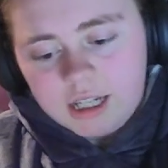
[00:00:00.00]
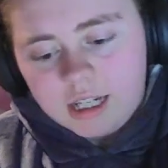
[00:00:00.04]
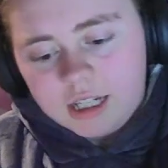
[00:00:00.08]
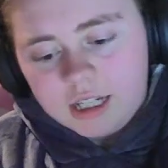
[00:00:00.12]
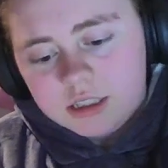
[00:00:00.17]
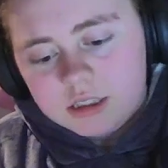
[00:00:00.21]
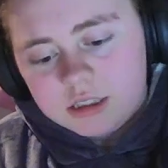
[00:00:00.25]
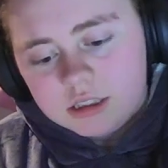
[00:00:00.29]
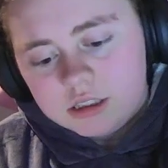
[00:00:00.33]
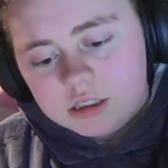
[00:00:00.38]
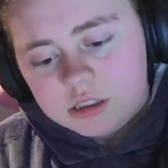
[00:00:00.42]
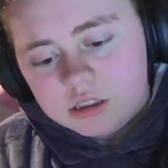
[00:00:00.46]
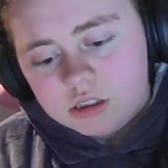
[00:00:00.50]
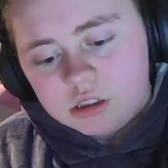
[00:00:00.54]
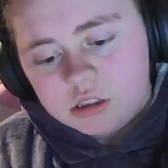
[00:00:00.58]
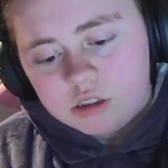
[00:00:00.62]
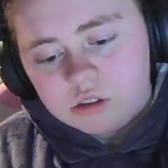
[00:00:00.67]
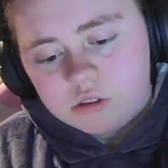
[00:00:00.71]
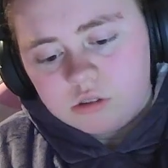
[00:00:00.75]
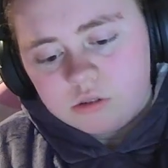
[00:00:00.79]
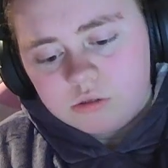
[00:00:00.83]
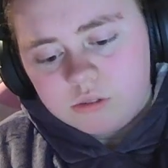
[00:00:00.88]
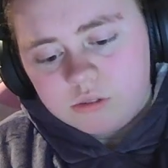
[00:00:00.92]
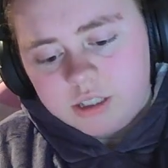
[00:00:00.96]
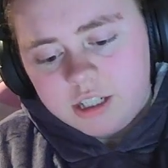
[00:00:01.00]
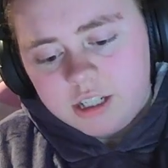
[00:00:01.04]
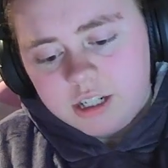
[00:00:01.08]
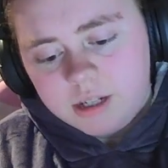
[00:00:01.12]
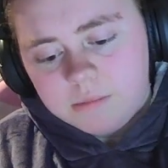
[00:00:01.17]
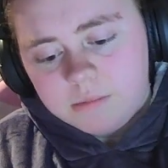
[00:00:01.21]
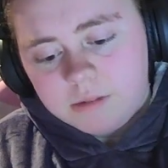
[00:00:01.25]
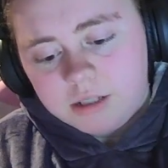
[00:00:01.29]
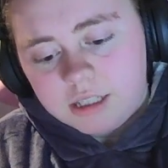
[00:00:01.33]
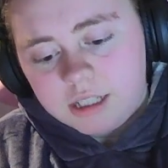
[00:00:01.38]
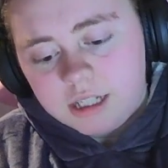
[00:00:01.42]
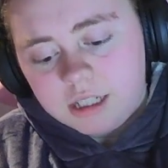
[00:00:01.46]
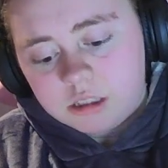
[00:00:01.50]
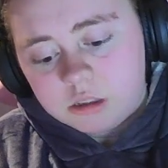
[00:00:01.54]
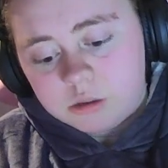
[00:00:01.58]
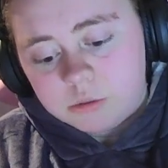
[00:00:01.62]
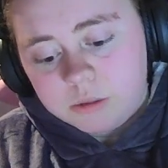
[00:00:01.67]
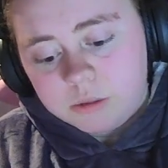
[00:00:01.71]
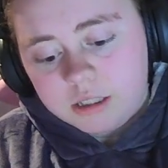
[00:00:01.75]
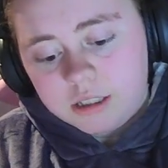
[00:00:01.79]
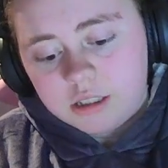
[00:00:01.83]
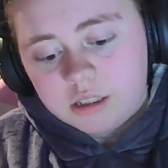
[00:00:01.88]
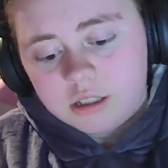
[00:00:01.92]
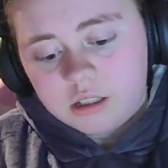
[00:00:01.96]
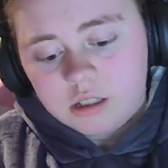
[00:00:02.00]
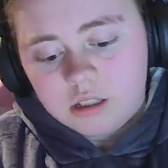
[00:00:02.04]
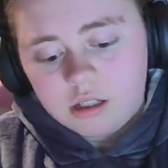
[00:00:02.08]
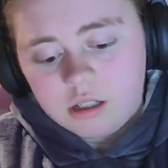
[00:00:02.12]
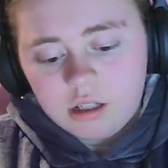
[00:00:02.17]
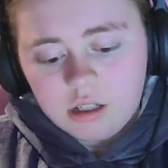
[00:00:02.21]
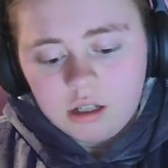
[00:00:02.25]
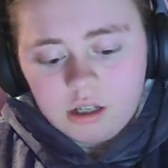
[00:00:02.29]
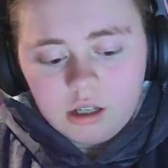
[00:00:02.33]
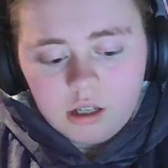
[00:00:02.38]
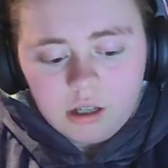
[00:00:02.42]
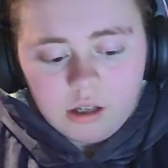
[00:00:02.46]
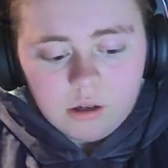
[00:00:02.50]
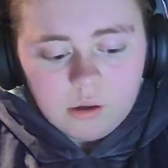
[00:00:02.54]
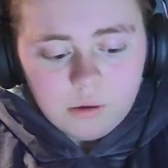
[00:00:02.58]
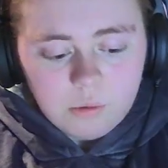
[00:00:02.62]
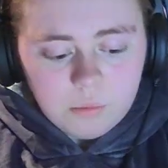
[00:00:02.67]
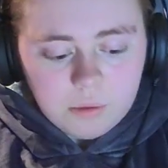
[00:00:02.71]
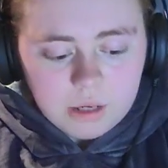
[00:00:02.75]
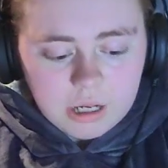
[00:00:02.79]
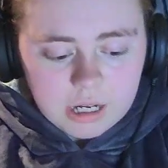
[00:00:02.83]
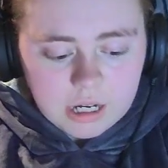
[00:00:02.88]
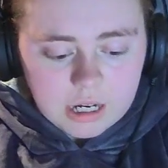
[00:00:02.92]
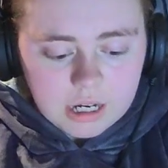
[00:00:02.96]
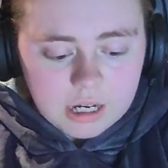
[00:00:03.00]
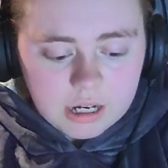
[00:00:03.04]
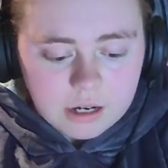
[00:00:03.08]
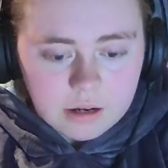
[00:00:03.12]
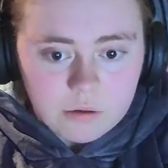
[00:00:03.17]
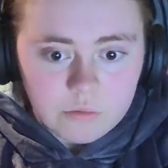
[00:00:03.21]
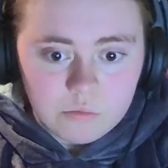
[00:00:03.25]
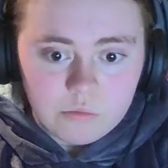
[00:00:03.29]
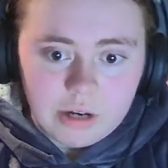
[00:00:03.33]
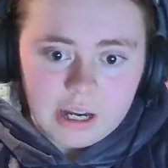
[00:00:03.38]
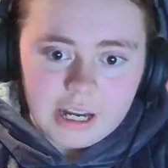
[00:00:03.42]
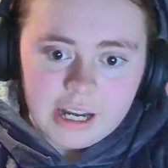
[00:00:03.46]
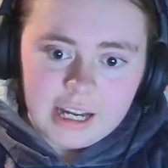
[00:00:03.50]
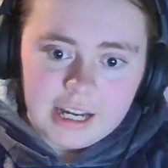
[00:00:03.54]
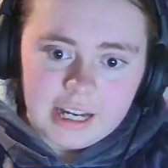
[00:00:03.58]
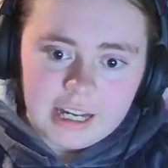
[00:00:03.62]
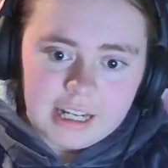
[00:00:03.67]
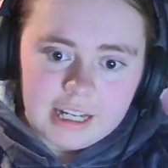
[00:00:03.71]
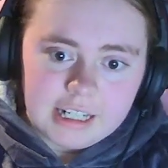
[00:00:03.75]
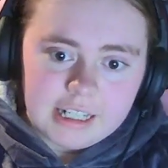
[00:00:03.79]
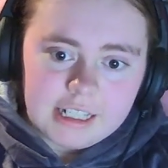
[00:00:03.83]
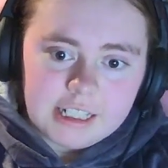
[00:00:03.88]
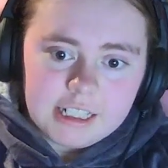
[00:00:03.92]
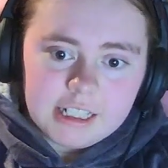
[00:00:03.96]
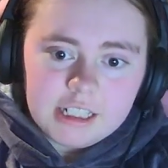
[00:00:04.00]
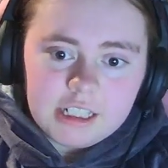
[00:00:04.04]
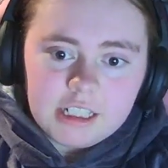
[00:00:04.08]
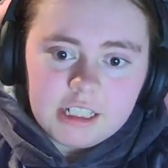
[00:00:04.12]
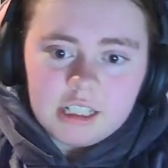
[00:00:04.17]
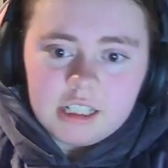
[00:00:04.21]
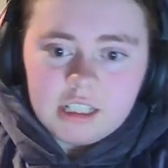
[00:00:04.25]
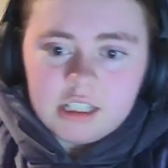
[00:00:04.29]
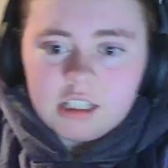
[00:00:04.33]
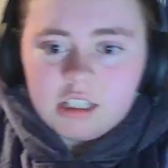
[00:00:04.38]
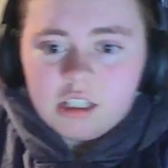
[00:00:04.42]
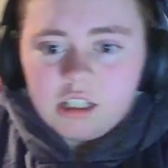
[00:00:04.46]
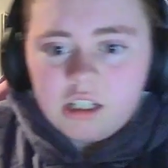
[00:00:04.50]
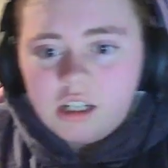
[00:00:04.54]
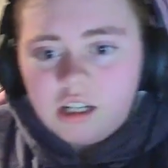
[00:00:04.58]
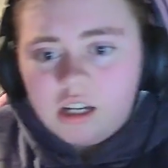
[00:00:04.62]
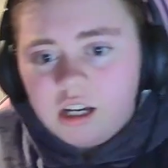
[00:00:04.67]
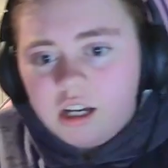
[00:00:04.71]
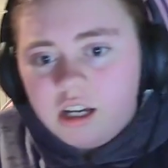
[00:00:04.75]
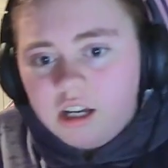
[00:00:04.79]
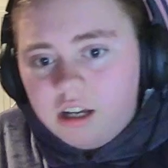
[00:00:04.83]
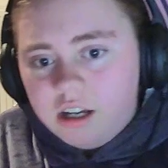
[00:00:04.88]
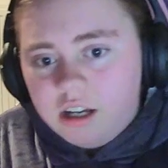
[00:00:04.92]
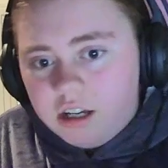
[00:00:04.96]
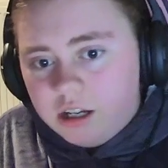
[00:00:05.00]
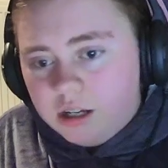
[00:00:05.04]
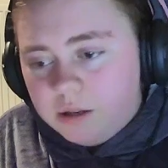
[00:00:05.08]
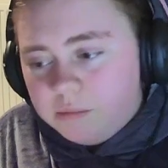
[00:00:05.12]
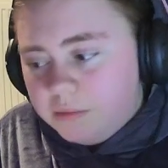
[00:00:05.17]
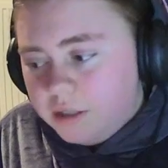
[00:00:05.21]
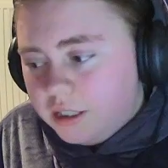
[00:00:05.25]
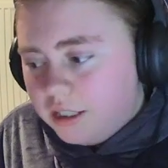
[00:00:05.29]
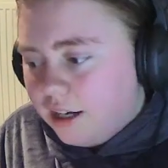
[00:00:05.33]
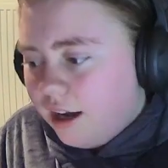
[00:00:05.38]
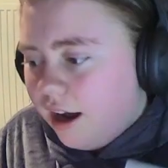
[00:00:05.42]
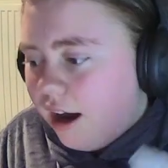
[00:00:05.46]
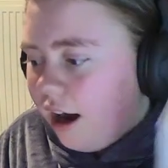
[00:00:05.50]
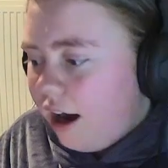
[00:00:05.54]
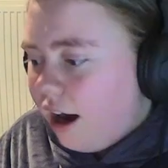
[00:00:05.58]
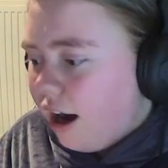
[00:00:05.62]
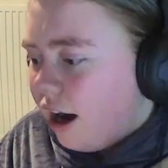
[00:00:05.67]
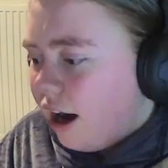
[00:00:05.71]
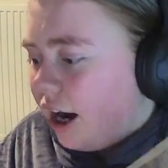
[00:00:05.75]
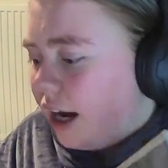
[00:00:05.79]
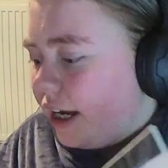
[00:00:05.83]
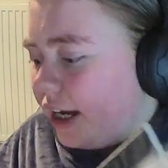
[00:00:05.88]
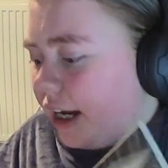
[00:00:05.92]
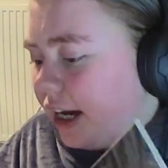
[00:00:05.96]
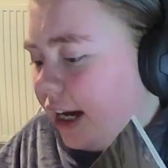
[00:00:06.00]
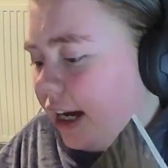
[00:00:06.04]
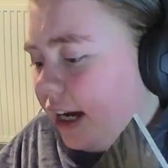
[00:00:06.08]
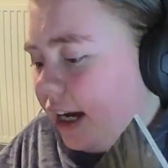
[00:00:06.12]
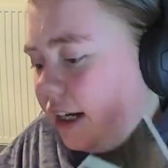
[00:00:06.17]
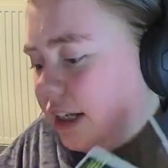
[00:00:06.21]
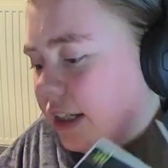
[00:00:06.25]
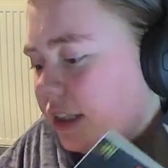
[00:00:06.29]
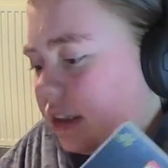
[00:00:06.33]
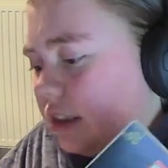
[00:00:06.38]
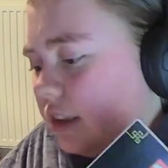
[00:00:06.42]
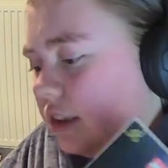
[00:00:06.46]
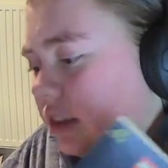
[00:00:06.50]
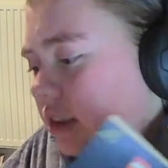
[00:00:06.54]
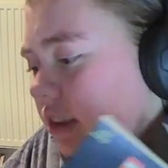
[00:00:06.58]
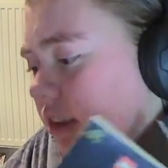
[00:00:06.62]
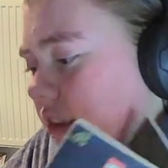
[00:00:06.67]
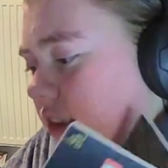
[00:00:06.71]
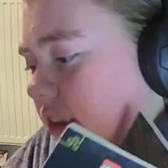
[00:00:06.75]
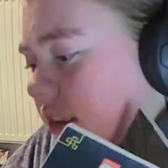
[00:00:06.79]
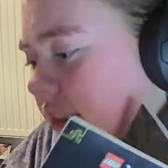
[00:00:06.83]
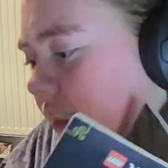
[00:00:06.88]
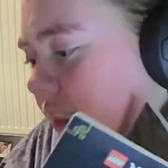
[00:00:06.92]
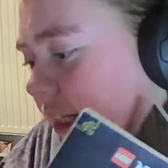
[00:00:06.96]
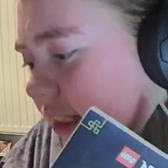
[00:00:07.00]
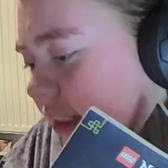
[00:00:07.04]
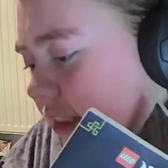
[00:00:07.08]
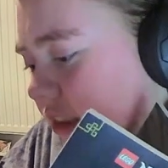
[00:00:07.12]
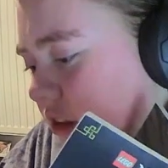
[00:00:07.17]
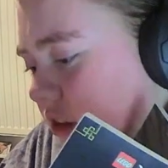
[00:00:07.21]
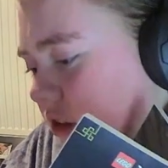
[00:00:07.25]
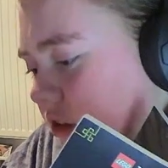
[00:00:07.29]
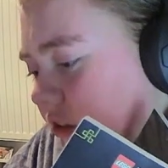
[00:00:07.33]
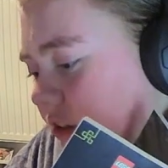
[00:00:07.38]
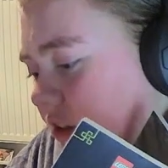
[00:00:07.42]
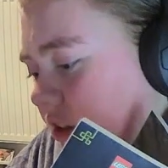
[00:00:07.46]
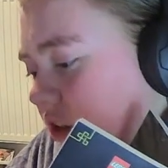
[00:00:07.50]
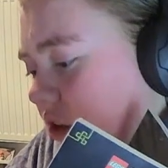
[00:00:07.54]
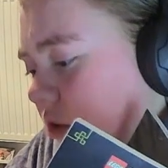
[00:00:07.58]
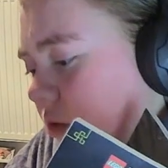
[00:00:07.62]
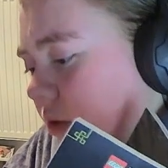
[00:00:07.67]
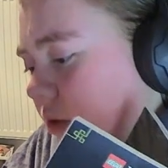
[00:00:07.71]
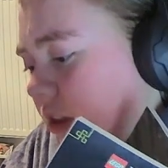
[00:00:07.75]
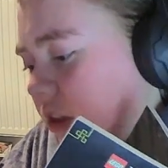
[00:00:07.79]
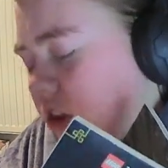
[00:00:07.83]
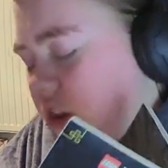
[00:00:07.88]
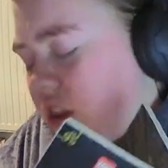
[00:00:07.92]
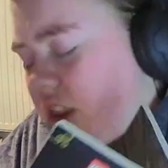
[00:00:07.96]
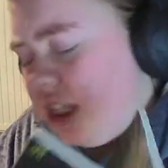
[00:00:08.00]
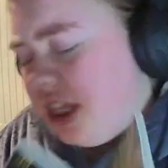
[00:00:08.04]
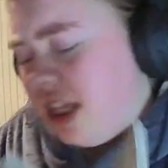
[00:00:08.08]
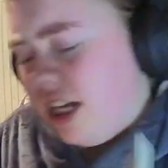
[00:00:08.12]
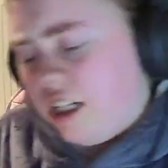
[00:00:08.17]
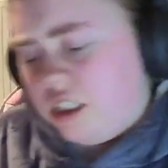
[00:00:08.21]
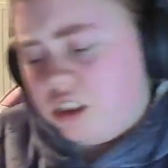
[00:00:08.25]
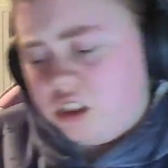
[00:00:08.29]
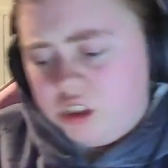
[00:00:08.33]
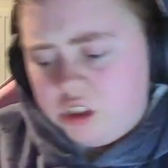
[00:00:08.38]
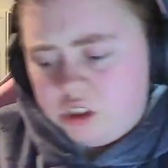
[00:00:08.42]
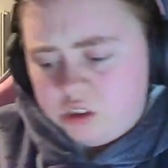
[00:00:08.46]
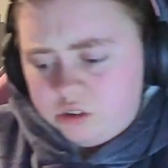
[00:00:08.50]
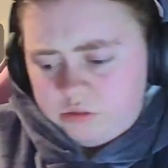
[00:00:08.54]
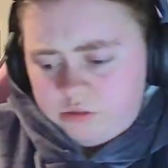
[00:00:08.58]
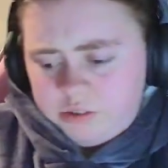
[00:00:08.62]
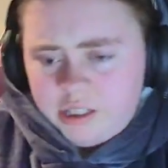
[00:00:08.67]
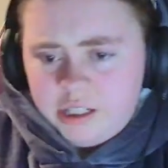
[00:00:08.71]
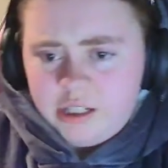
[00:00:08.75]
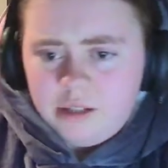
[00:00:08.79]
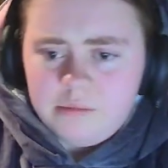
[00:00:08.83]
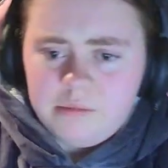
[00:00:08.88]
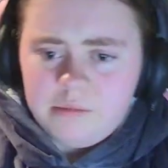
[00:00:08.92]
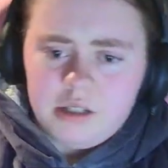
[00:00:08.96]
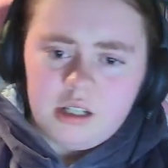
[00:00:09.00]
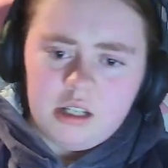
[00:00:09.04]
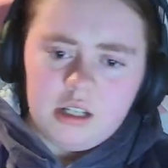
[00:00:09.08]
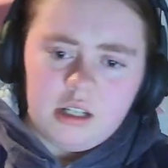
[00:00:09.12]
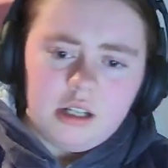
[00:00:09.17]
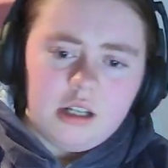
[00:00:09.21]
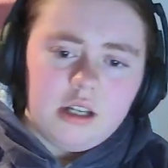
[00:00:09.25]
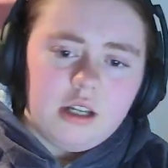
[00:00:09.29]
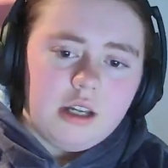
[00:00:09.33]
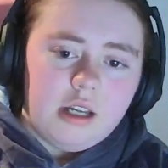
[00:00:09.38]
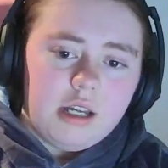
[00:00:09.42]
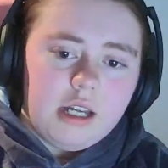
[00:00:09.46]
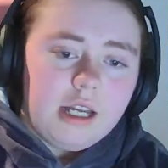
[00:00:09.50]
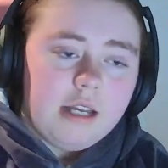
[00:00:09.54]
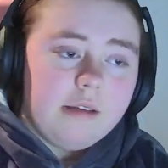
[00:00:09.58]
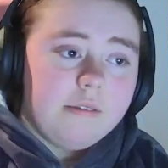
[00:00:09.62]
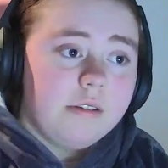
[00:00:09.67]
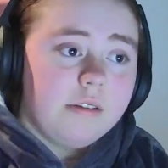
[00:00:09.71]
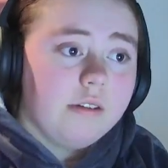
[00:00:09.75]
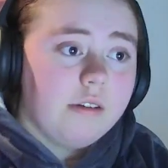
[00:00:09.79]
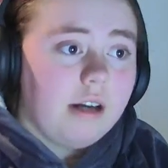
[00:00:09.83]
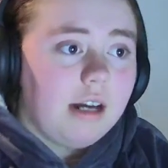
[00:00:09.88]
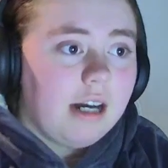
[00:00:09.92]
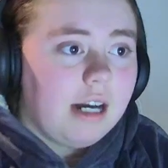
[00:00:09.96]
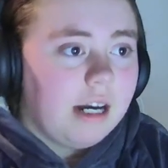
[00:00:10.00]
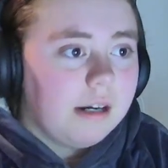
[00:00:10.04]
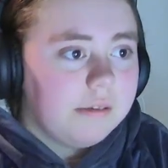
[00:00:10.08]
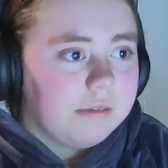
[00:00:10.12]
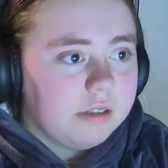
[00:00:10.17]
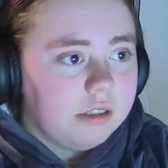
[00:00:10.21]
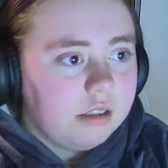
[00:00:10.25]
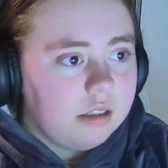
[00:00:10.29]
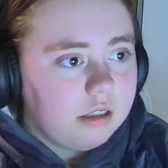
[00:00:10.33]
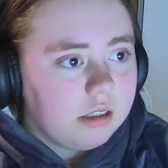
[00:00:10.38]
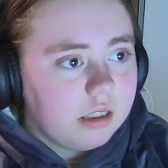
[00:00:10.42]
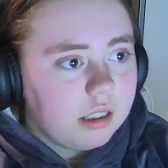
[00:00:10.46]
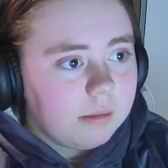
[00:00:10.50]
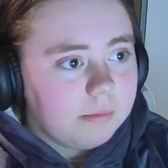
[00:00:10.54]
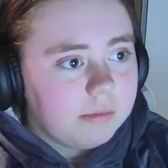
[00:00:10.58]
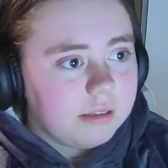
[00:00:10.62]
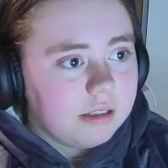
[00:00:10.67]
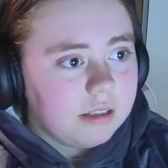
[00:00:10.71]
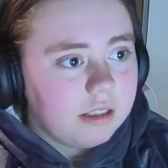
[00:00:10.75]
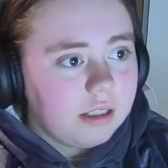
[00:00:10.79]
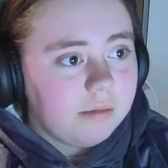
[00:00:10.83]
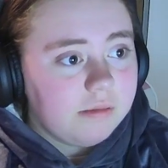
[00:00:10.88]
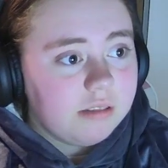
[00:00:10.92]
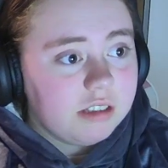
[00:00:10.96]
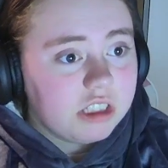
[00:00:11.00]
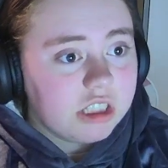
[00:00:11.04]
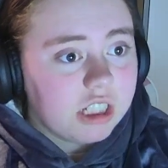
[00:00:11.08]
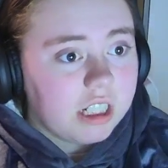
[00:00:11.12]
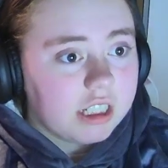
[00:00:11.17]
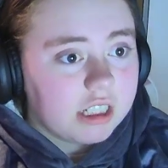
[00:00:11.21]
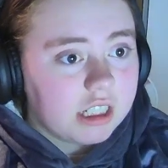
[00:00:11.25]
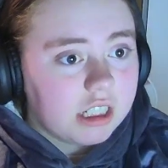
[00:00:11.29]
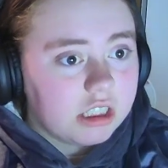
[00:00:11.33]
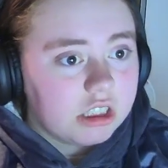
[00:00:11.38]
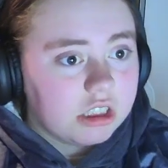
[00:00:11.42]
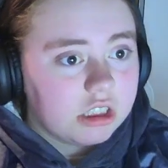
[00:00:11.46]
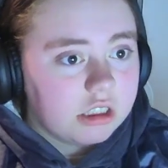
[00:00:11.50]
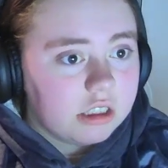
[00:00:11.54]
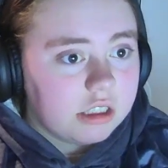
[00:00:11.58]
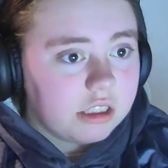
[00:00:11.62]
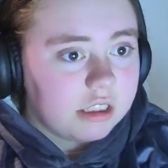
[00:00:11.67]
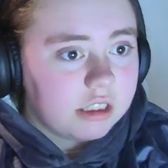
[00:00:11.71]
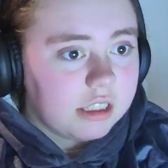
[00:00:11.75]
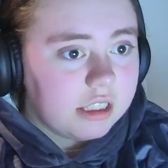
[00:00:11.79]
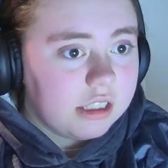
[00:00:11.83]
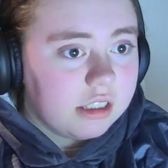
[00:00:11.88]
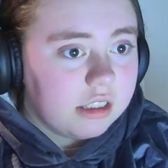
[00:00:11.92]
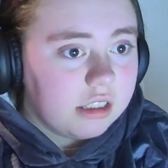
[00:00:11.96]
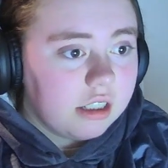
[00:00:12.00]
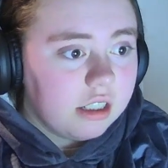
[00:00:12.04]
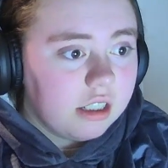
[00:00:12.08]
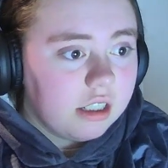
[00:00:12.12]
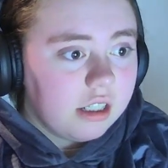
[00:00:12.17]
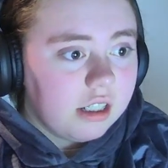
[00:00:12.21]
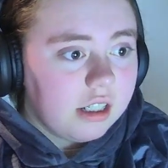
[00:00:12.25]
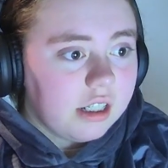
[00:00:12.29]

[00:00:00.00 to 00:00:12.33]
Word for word: last stream last week we read um, Kai and Zane's story. Go watch that stream if you haven't. Let me let me check. Actually, I did